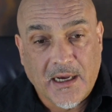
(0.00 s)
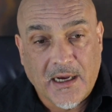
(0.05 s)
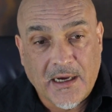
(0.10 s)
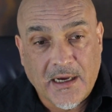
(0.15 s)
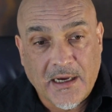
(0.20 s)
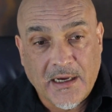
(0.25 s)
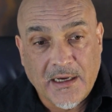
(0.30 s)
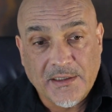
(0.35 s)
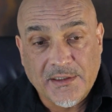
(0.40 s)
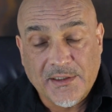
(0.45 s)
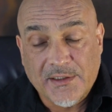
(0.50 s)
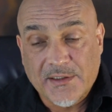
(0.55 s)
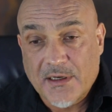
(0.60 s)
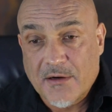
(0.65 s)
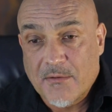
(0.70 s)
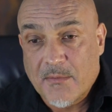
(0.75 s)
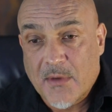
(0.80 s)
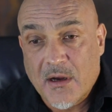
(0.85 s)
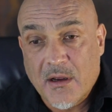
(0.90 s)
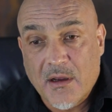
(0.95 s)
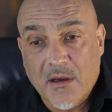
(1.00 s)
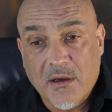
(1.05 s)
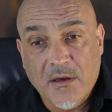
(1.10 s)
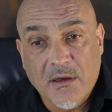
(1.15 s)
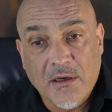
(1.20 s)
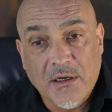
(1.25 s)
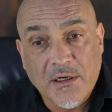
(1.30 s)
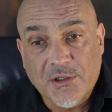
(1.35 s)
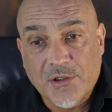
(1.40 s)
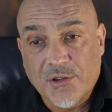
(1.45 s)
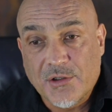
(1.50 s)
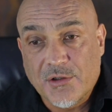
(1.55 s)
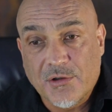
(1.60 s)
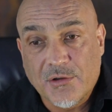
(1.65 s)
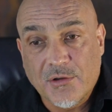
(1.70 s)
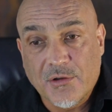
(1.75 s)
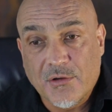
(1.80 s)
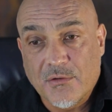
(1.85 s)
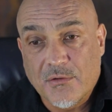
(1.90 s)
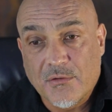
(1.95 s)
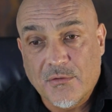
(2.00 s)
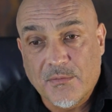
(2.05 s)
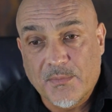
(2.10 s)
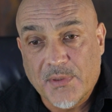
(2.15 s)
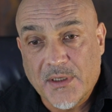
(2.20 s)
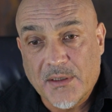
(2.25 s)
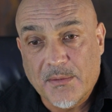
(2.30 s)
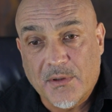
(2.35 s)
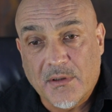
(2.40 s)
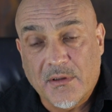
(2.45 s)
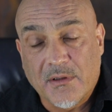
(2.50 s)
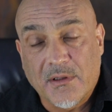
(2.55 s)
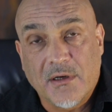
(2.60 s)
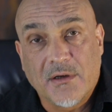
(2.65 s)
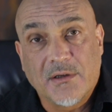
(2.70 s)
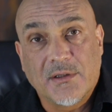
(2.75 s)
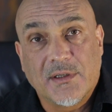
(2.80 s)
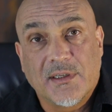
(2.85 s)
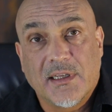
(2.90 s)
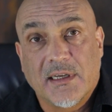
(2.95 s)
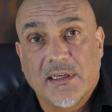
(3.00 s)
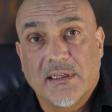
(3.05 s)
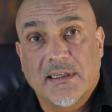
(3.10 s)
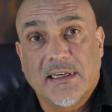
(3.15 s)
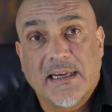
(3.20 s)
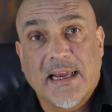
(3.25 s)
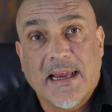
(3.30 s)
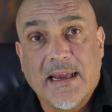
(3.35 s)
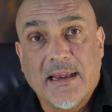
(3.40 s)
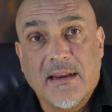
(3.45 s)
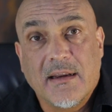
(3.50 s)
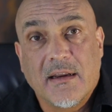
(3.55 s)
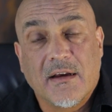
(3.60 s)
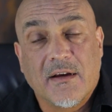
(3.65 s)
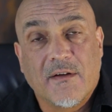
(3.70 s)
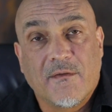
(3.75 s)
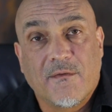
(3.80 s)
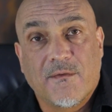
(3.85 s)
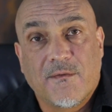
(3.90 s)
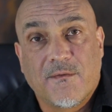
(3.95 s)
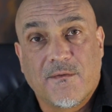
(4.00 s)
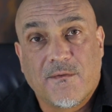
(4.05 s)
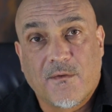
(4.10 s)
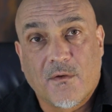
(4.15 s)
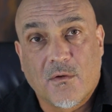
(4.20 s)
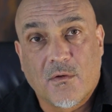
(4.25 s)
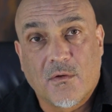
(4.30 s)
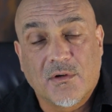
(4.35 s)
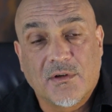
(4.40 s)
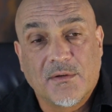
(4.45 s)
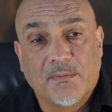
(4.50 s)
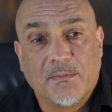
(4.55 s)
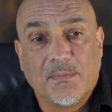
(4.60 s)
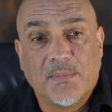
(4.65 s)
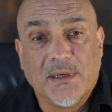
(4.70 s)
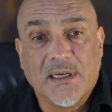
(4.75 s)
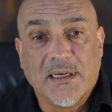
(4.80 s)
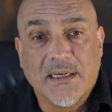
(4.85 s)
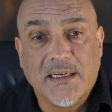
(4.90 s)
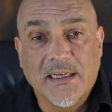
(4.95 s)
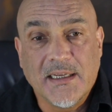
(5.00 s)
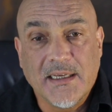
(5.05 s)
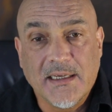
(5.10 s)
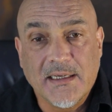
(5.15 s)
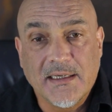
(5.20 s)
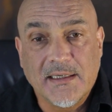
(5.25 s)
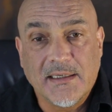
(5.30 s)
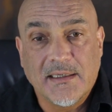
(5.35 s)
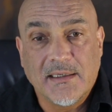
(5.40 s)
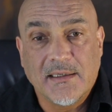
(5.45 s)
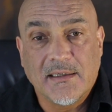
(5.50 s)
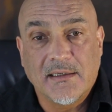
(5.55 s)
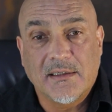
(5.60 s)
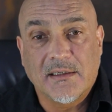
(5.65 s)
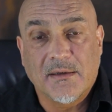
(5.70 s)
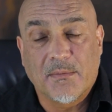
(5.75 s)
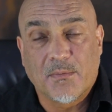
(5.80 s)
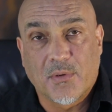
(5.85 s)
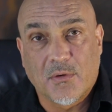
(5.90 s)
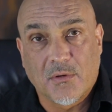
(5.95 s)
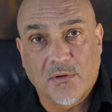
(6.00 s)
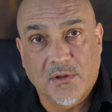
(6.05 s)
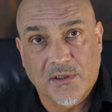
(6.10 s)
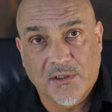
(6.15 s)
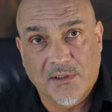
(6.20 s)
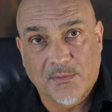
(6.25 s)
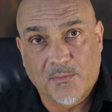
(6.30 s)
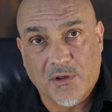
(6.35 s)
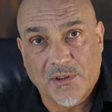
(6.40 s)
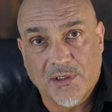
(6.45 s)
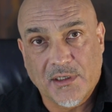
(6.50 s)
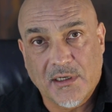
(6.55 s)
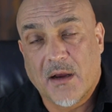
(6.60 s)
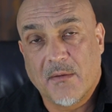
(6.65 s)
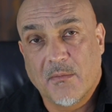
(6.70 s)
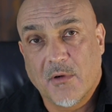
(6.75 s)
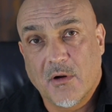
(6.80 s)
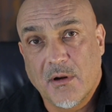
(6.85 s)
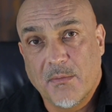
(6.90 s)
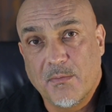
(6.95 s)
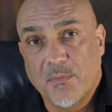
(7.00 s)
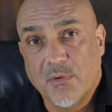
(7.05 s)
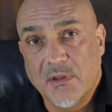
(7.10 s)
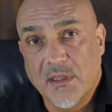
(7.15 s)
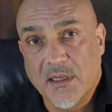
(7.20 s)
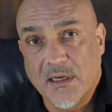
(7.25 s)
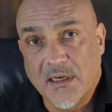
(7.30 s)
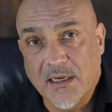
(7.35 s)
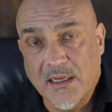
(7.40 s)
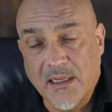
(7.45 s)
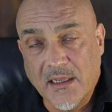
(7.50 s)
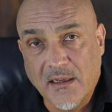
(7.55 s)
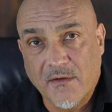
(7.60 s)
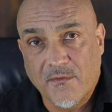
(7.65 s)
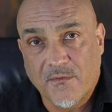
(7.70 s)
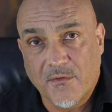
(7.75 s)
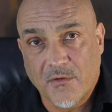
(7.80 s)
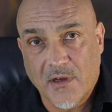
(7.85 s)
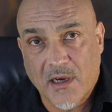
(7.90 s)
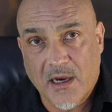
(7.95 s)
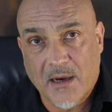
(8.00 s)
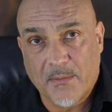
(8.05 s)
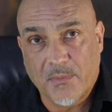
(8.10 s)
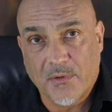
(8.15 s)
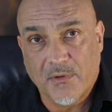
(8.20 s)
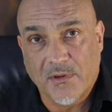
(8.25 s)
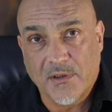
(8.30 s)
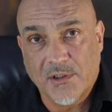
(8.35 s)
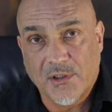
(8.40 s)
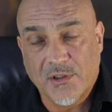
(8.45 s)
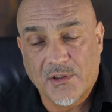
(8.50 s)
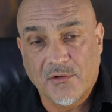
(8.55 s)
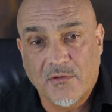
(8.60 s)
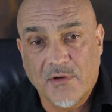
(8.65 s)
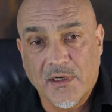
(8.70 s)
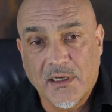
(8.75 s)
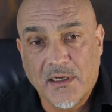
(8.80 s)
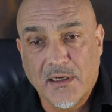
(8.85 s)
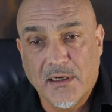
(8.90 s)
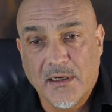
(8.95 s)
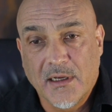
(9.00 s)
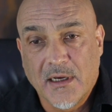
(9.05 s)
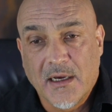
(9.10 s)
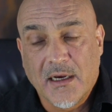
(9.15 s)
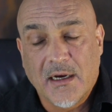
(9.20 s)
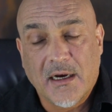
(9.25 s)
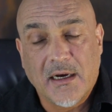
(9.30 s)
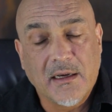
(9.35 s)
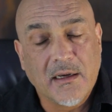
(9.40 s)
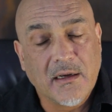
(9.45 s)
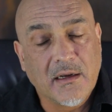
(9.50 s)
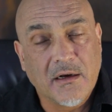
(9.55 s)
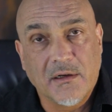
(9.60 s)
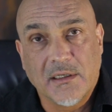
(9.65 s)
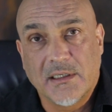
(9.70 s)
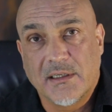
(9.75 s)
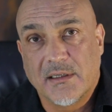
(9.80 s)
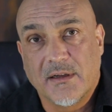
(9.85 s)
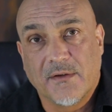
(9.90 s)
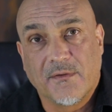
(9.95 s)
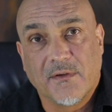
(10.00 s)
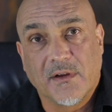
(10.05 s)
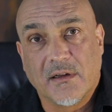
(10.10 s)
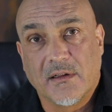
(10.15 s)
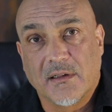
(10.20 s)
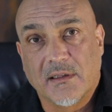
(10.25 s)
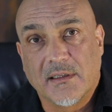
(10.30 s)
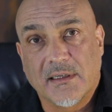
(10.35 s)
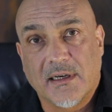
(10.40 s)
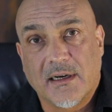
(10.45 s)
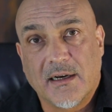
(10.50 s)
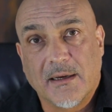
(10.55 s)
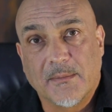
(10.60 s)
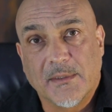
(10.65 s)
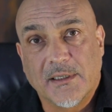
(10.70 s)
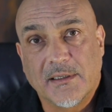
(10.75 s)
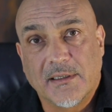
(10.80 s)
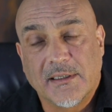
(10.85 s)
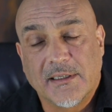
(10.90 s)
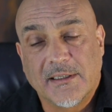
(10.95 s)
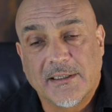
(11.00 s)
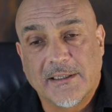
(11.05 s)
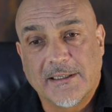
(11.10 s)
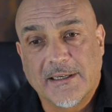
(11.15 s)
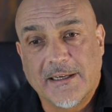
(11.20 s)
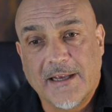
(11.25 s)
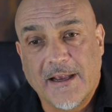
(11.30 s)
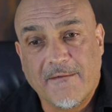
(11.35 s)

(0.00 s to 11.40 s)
Uh, so my urge to you people, those that can afford, please support this project. I'm going to put the link for you up on the screen. I know it's difficult times.